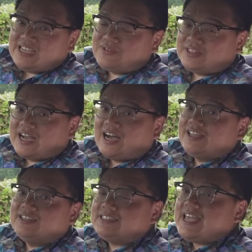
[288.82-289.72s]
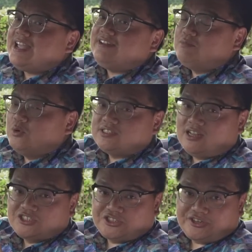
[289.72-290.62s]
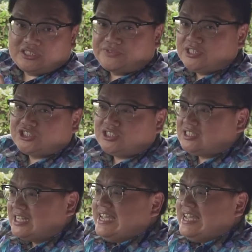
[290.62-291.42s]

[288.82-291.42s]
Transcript: even the highest end, most luxurious versions,